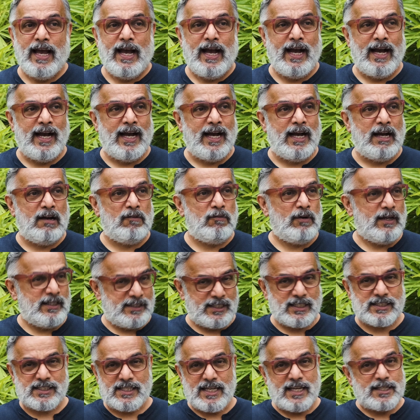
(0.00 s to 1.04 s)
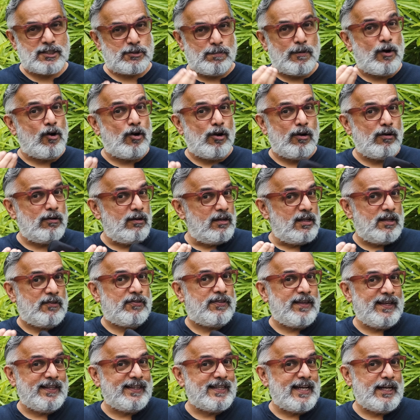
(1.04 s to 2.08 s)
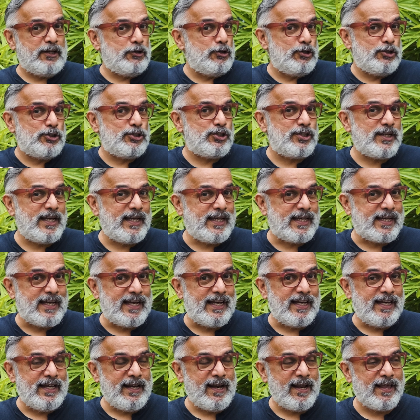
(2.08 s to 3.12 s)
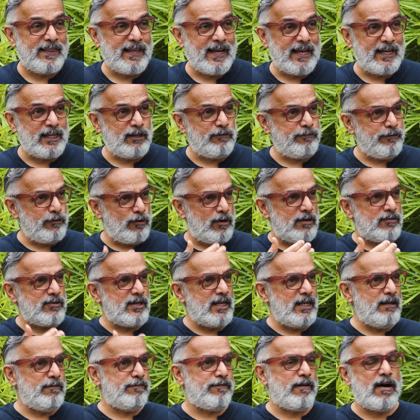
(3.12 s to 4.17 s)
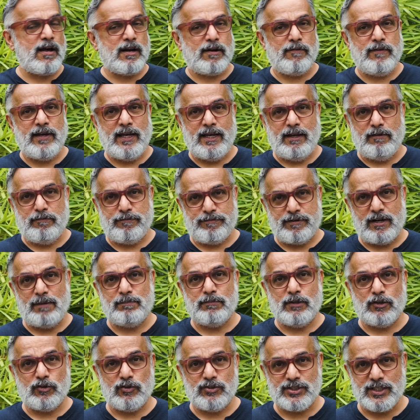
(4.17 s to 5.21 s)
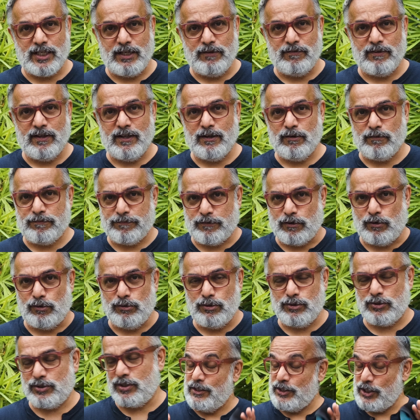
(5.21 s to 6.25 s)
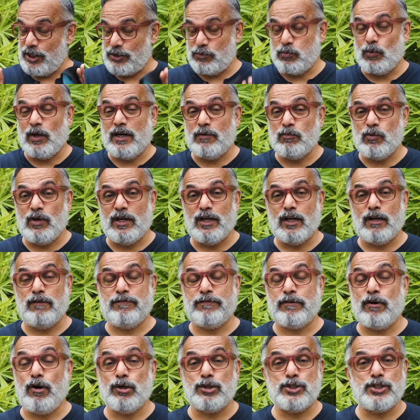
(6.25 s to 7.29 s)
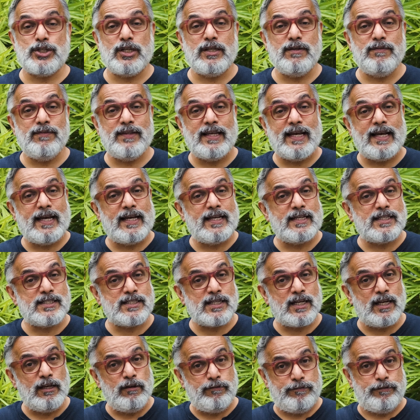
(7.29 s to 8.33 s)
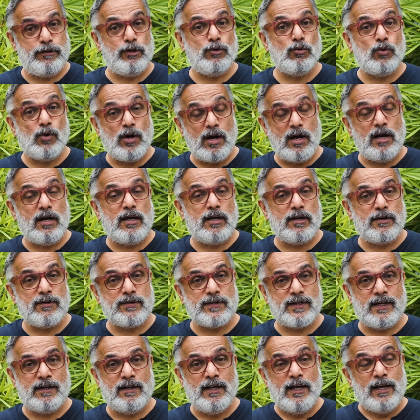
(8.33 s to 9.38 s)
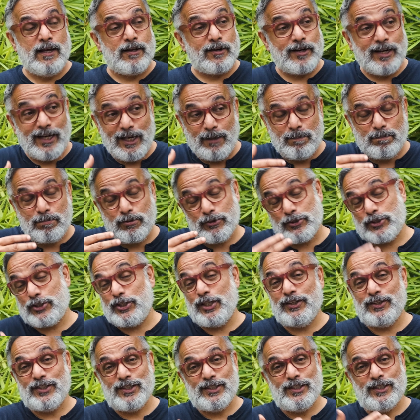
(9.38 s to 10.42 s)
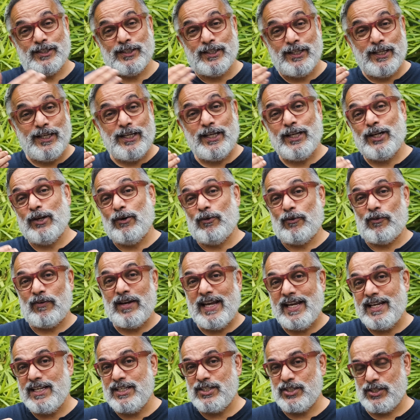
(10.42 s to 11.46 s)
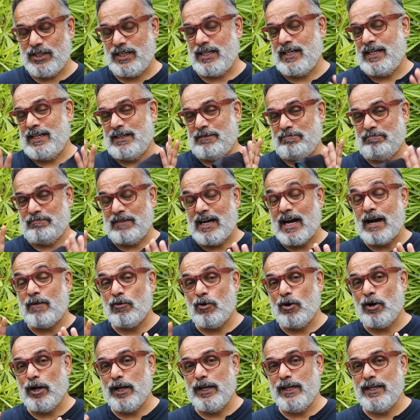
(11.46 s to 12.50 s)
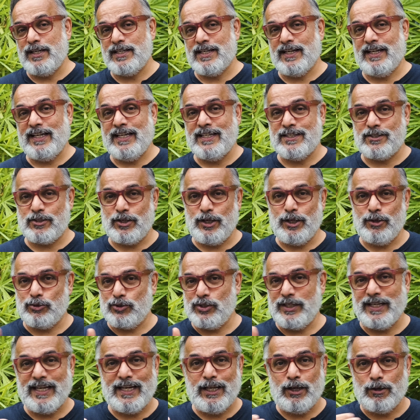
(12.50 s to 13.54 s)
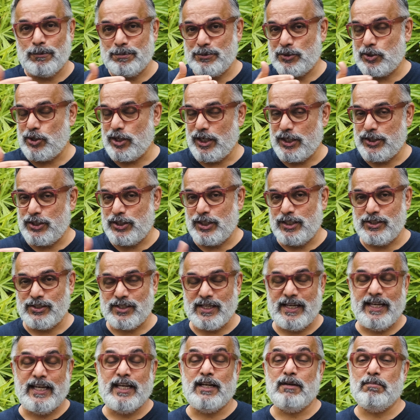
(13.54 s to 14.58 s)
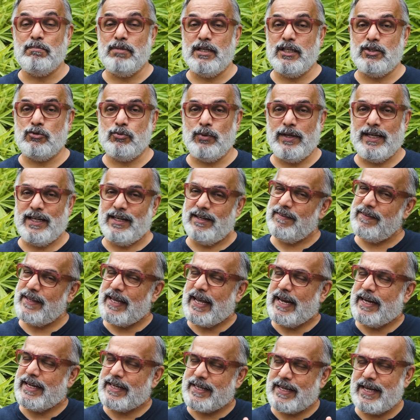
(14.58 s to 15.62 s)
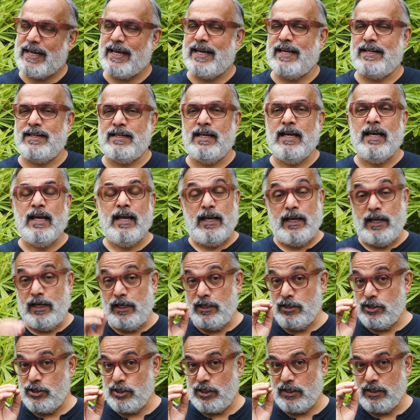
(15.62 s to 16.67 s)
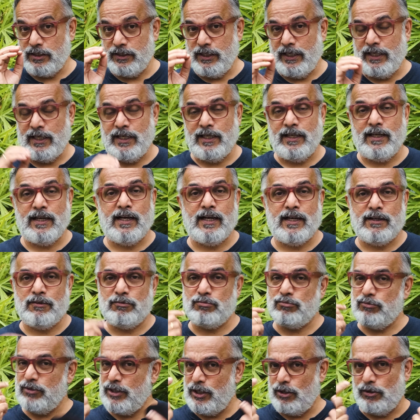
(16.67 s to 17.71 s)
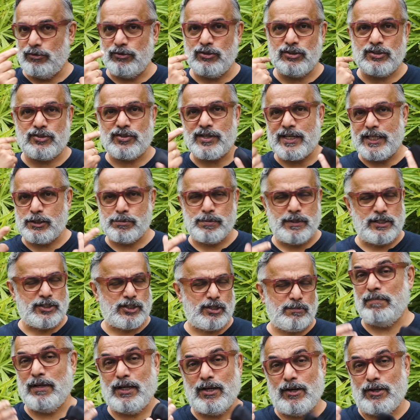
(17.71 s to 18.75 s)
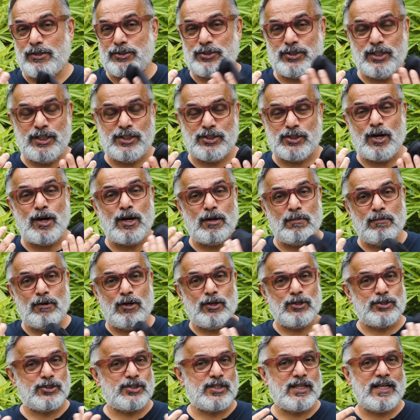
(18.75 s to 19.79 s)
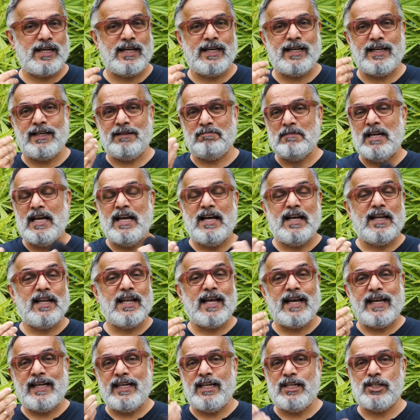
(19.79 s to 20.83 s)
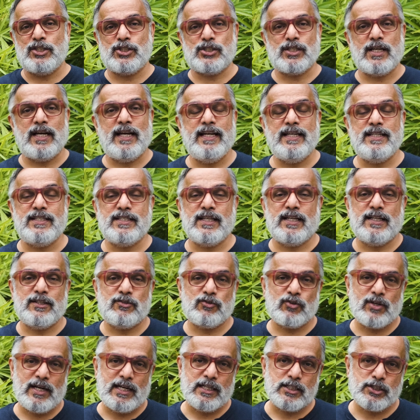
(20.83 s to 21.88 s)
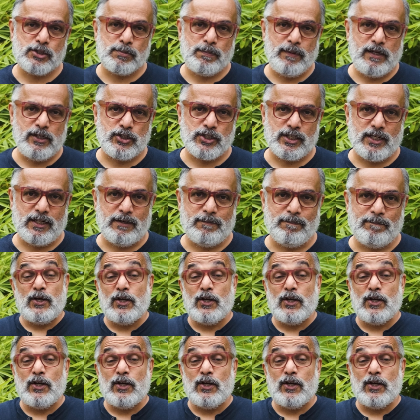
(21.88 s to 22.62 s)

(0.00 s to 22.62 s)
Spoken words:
Well, just that small thing that you need to take care, that if you are really far away from the receiver, of course, just one word of caution that if you are really pushing the range, avoid introducing any obstructions in between. That can hinder the the transmission, because it's almost a line in sight transmission.